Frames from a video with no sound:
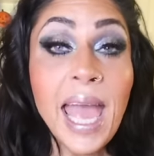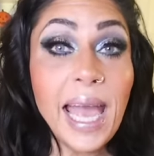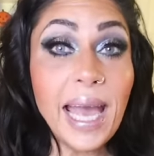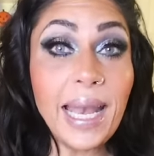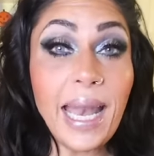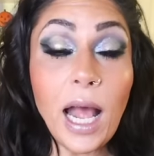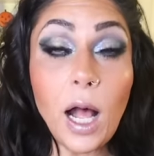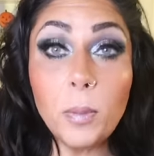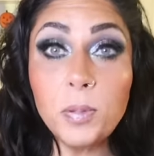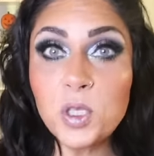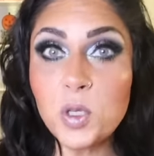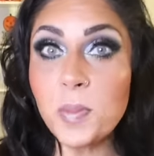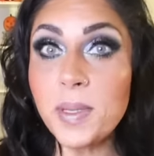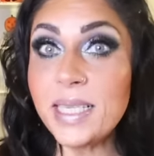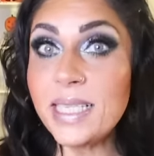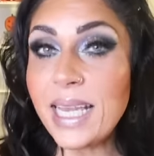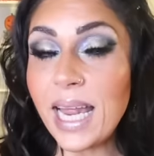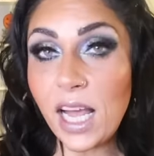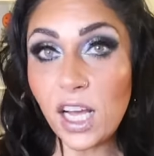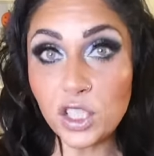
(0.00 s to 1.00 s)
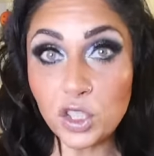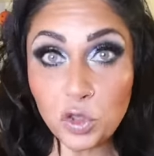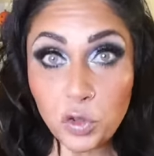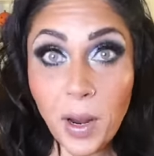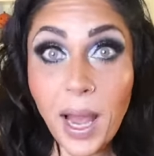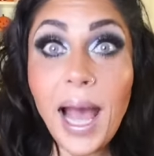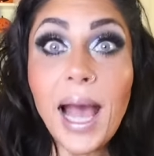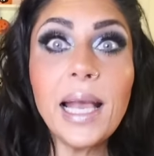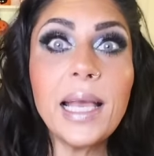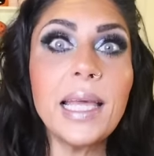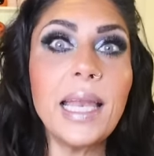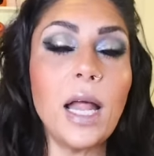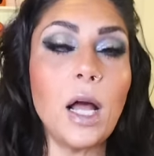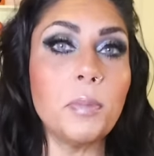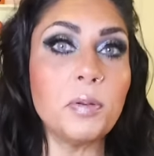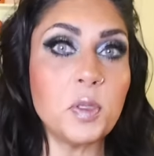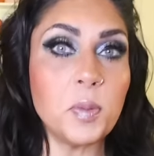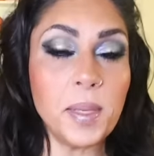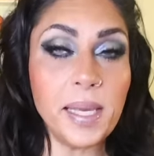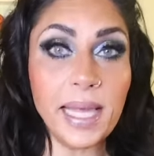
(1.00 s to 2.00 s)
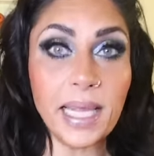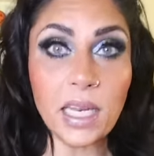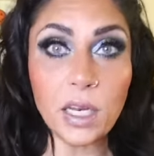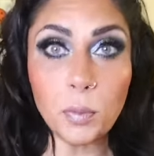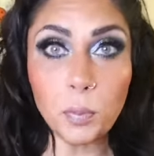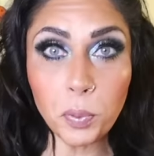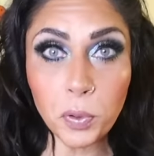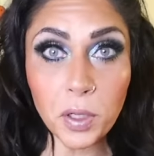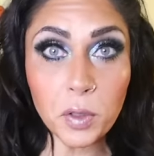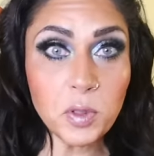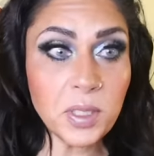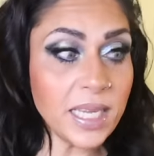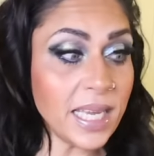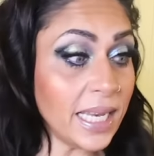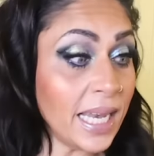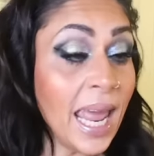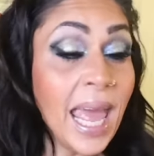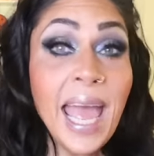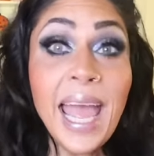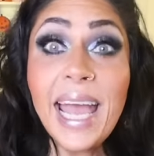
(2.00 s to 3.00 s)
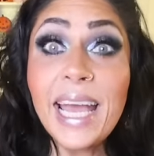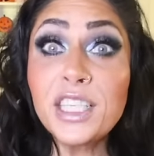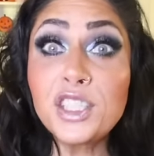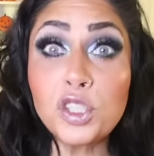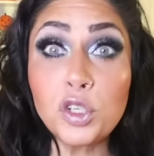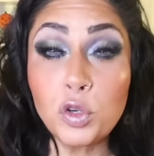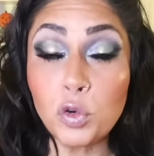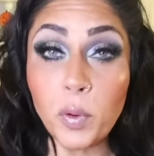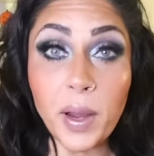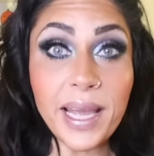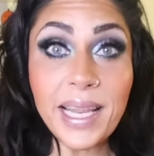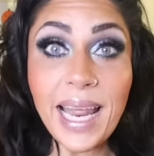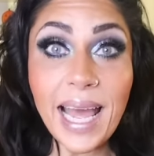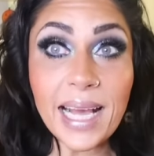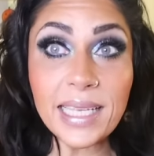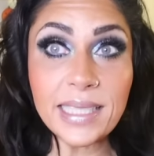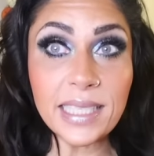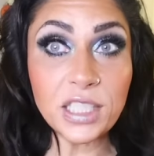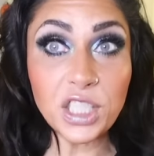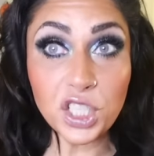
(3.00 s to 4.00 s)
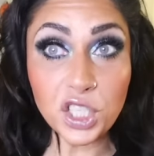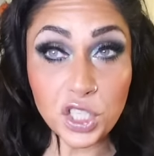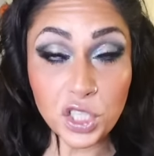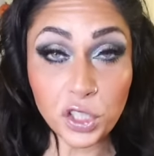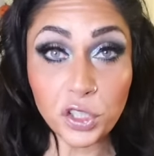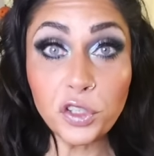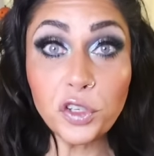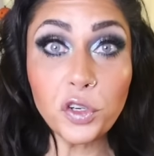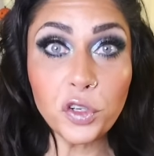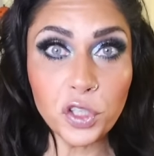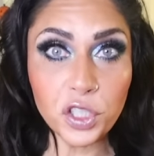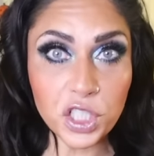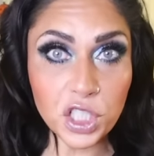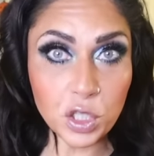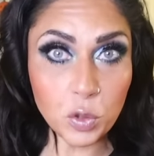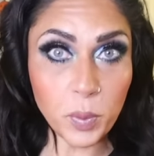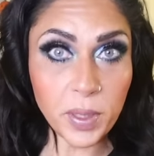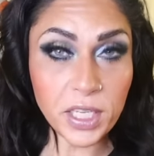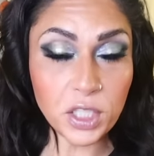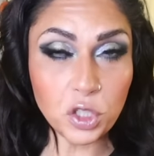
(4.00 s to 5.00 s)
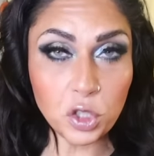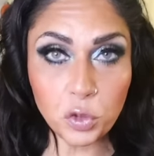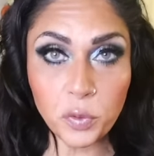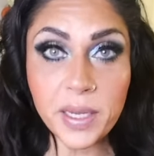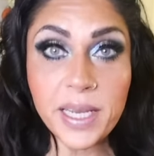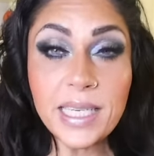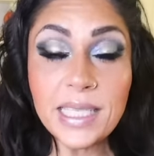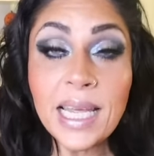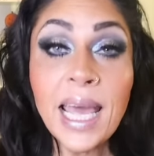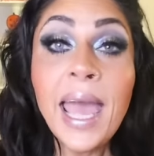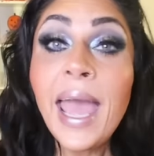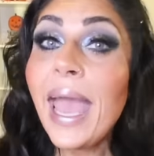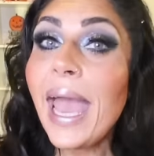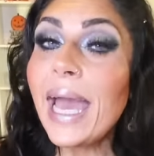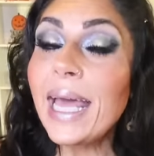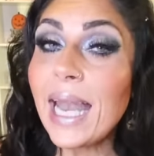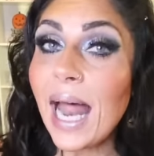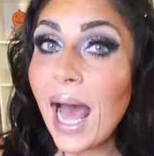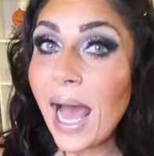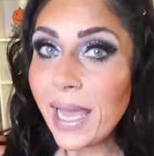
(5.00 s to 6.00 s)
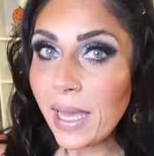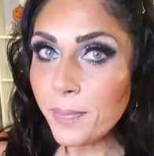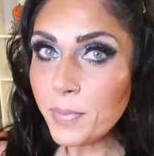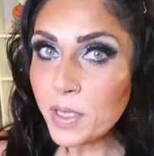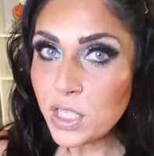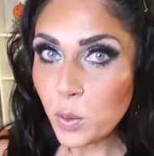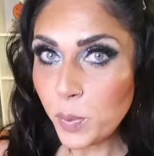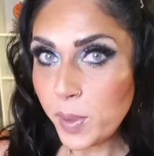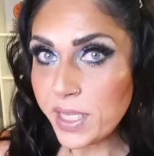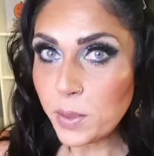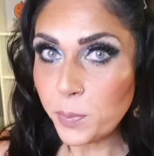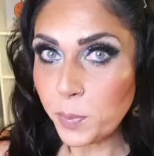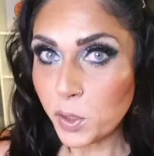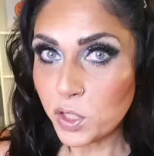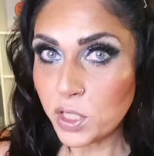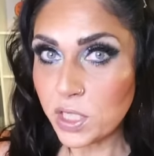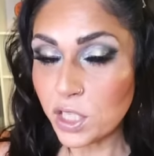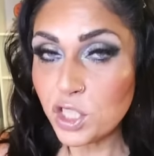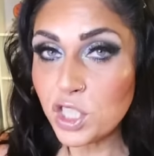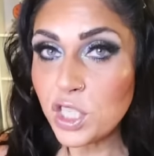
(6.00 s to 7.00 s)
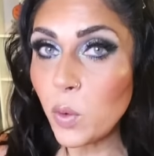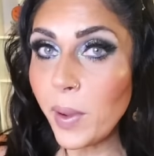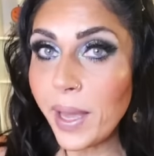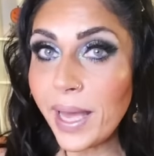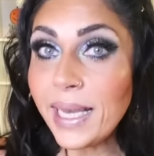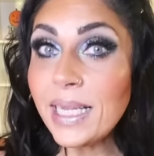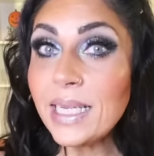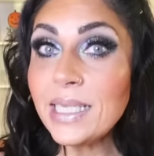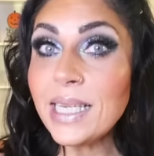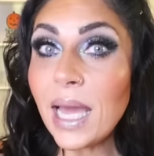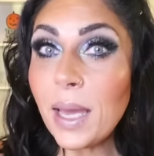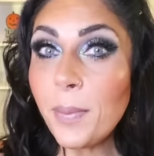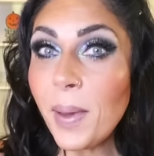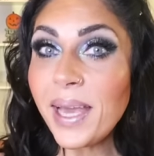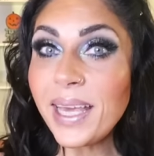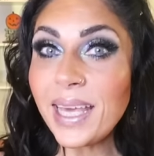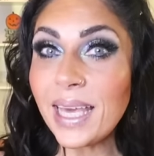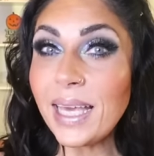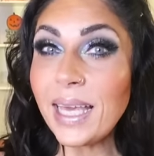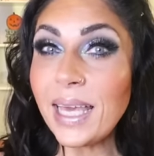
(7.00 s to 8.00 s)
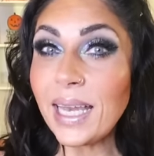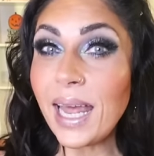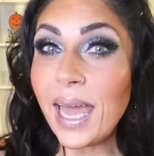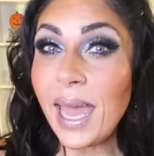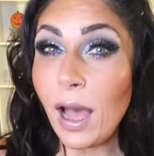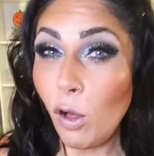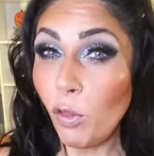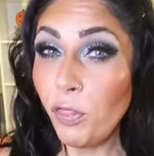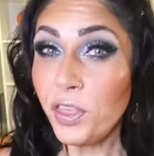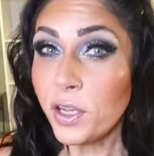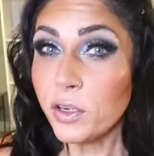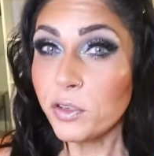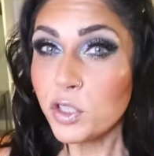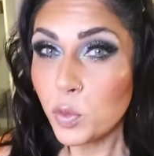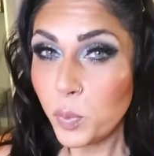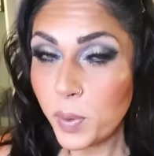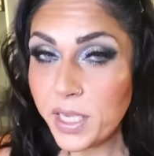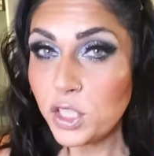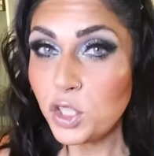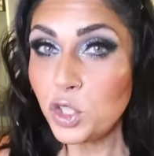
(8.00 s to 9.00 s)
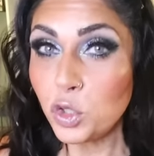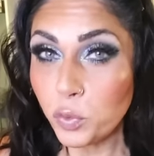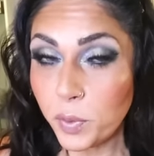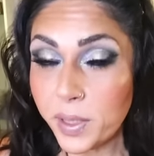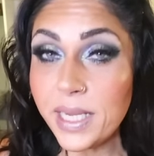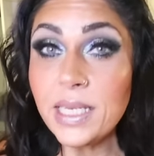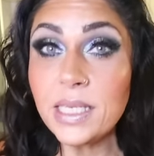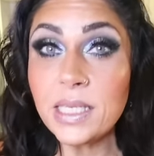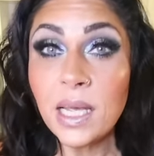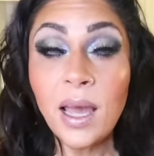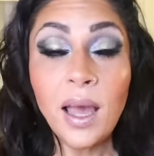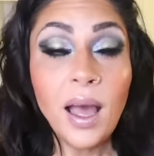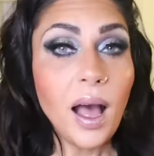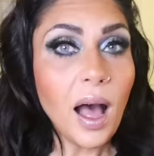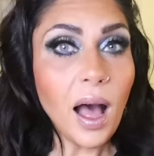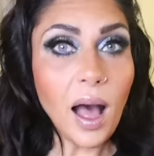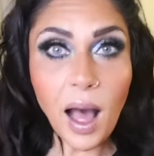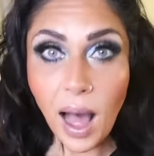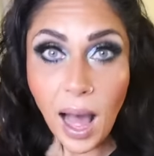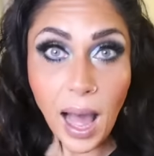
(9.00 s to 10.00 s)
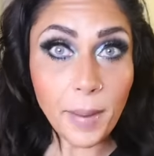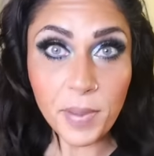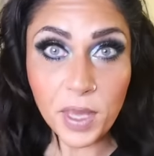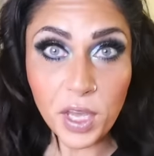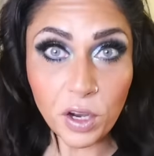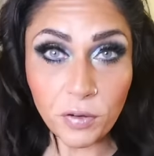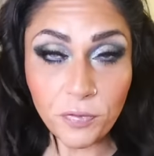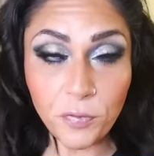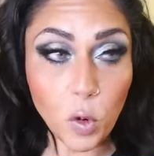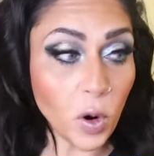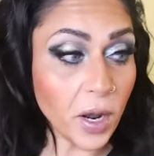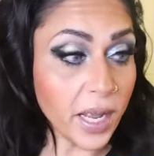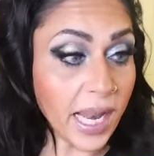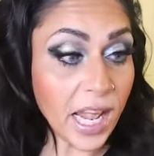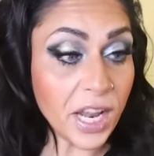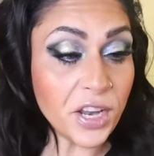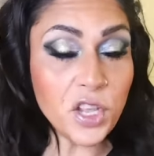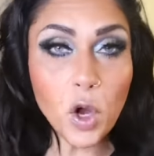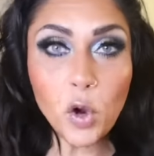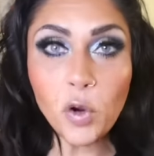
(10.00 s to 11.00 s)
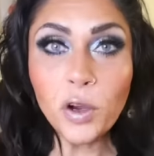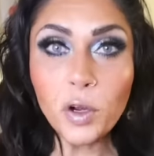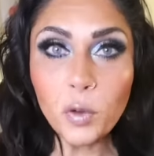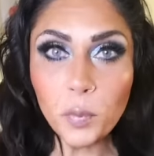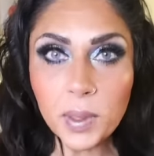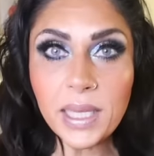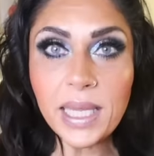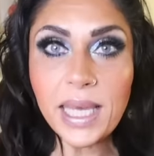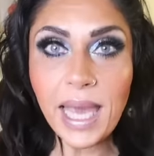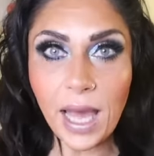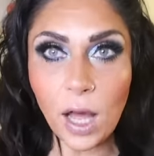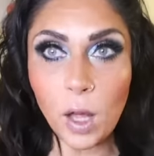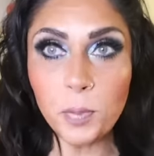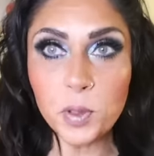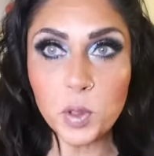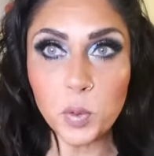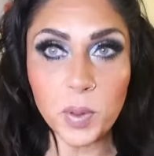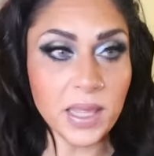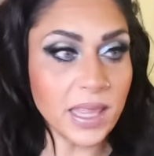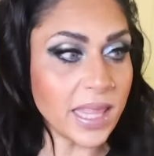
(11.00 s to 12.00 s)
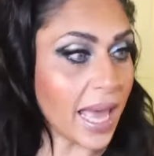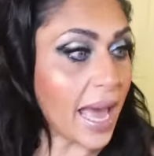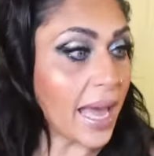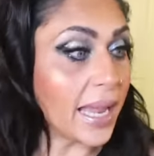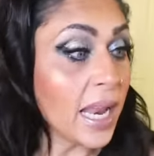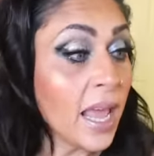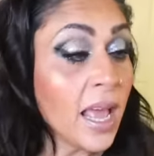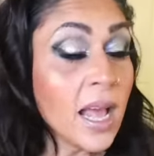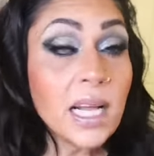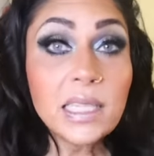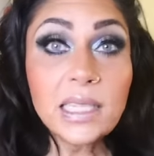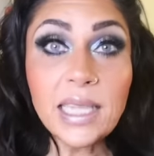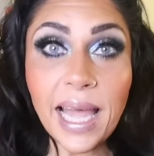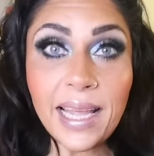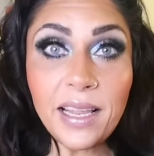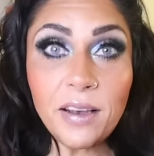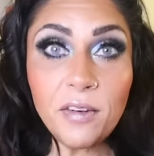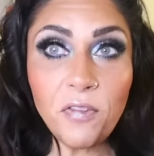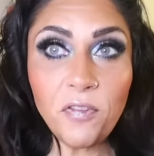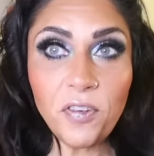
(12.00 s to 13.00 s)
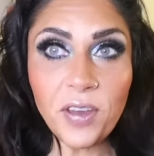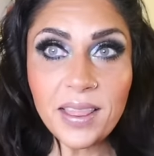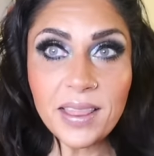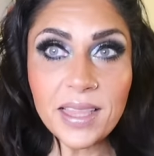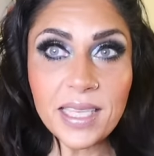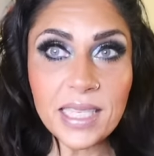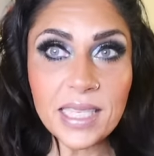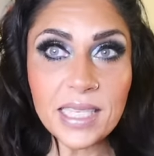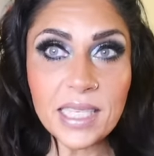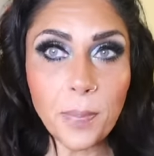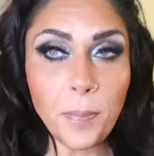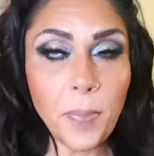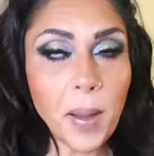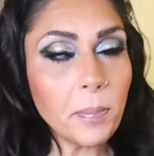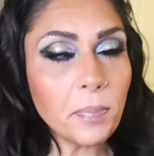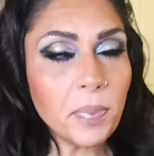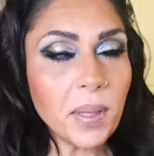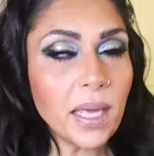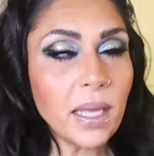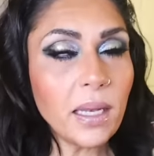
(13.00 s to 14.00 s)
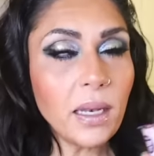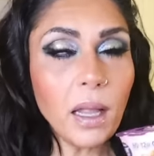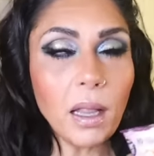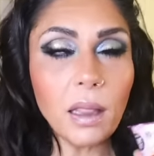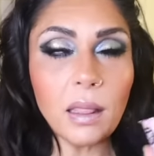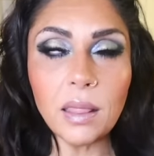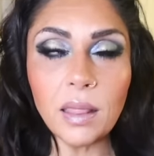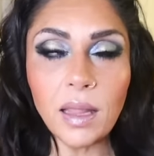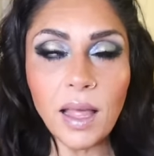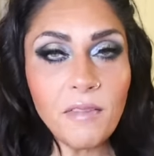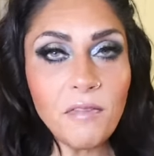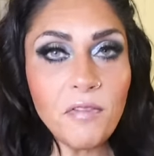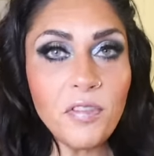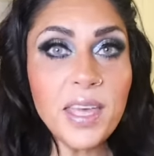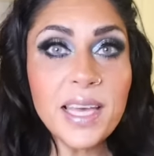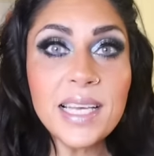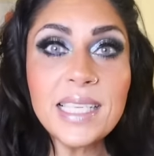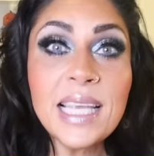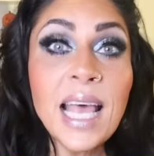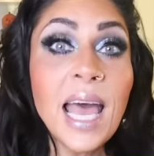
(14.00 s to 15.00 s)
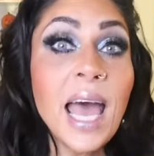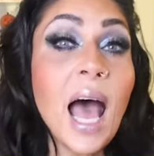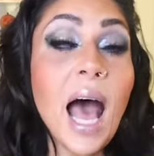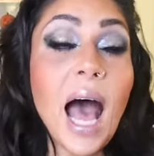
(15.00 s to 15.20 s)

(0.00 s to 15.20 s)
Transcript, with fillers: It helps me stay on track. It helps me get in protein. It's great as a dessert or a sweet treat. And I am a sweets person. So anytime I can get a healthier sweet treat, I'm here for it. And yogurt really helps with that. Light and Fit, this is the pumpkin. Love this.